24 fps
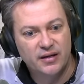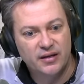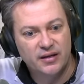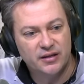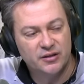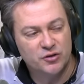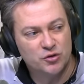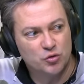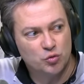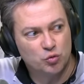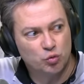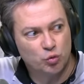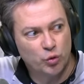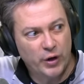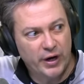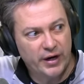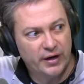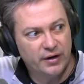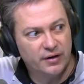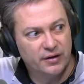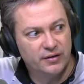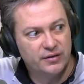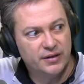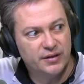is
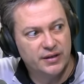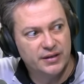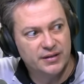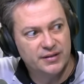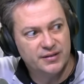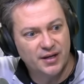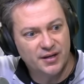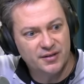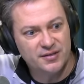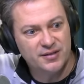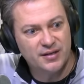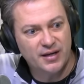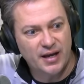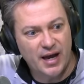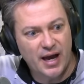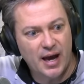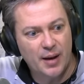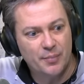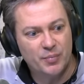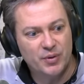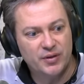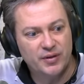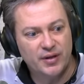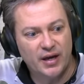rare. It doesn't
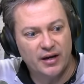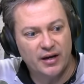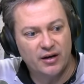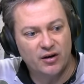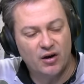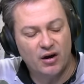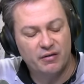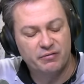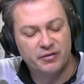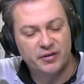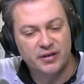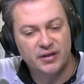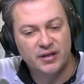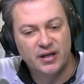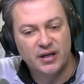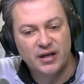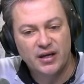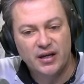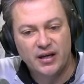happen that often,